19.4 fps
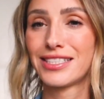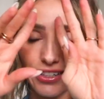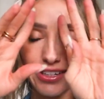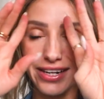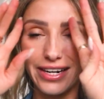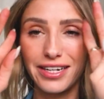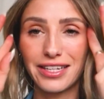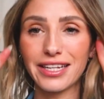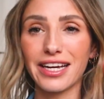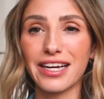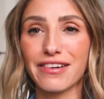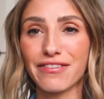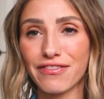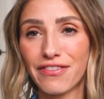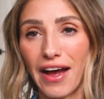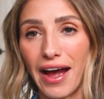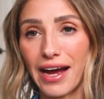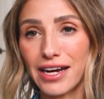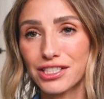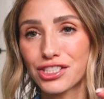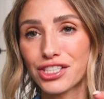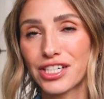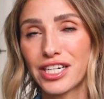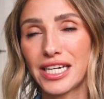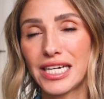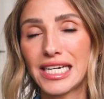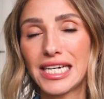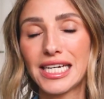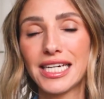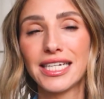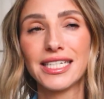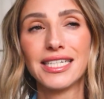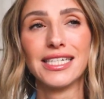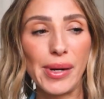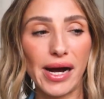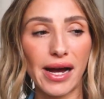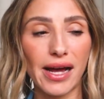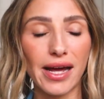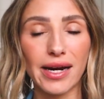They're kind of like fashion-y,
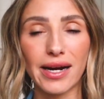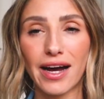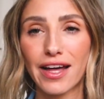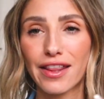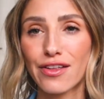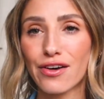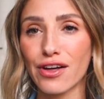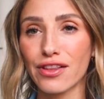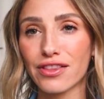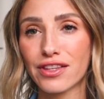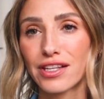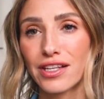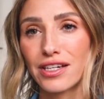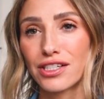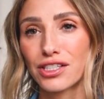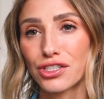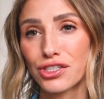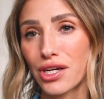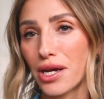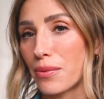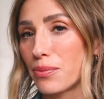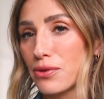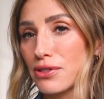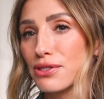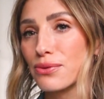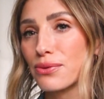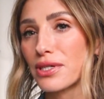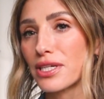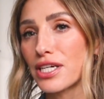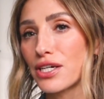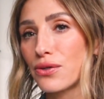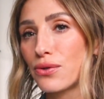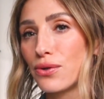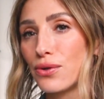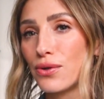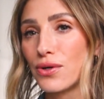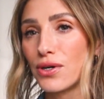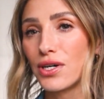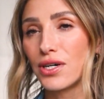but I thought the shape was really
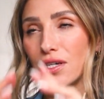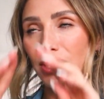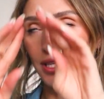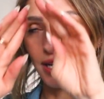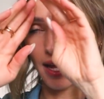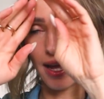cool.